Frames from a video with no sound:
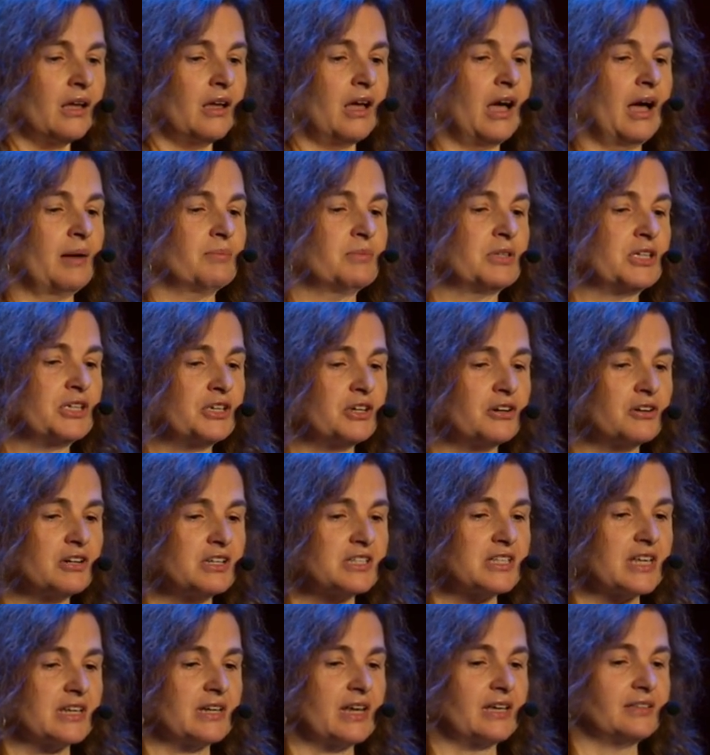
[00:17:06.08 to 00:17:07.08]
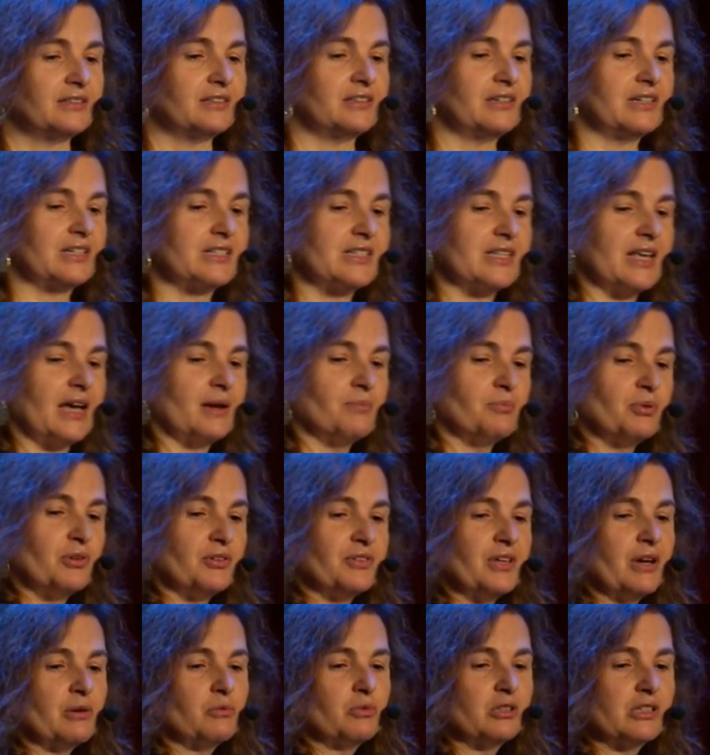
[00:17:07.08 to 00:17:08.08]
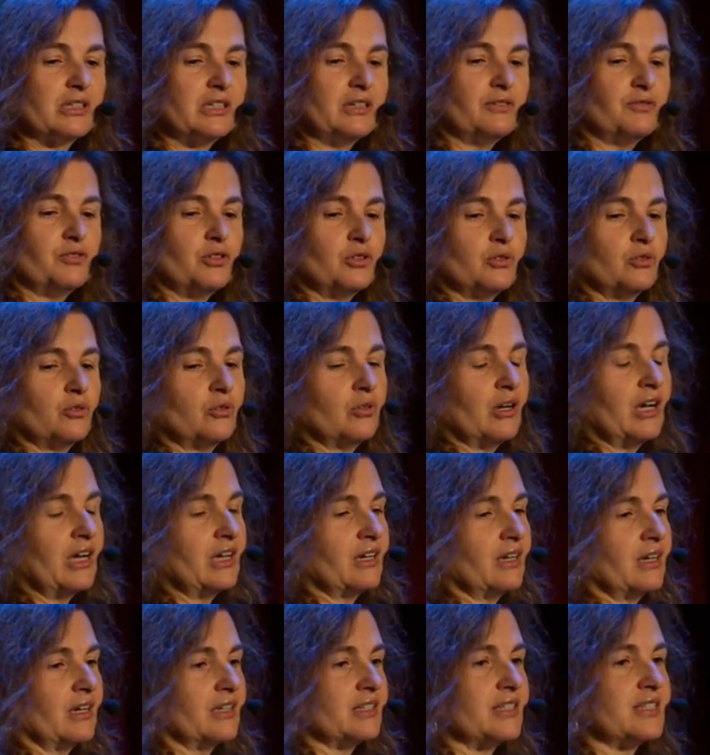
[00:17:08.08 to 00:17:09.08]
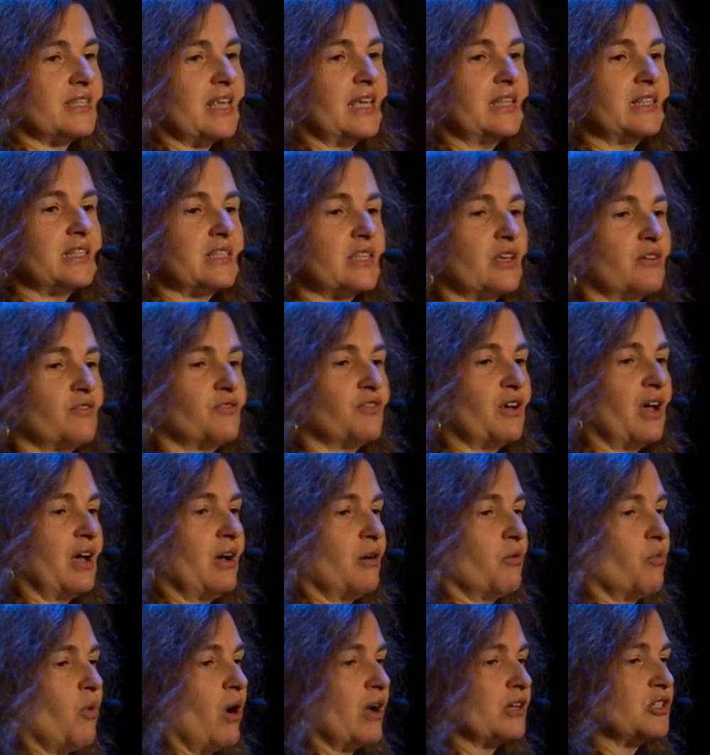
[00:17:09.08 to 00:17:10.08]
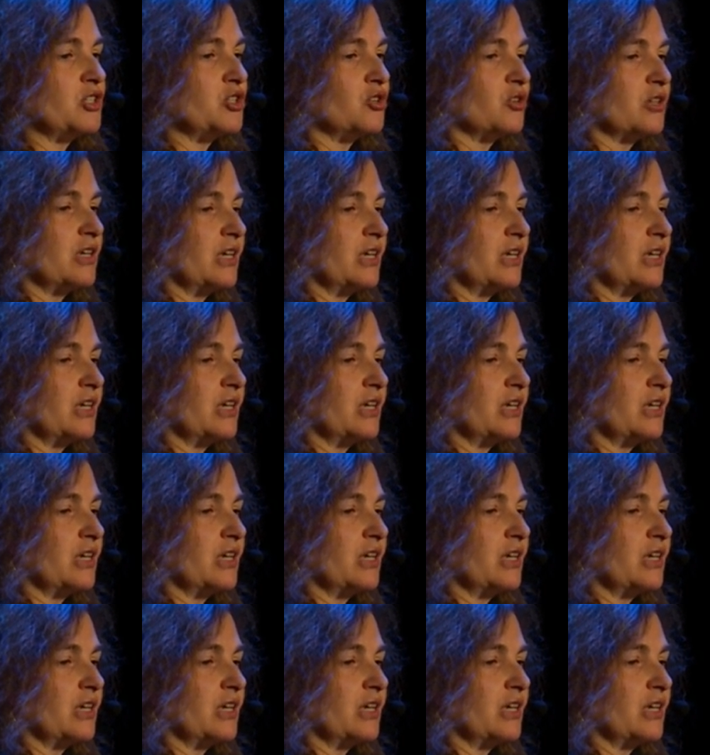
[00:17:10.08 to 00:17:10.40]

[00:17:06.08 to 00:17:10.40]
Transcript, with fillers: Um, here is another example that will give you a, a sense of uh, what you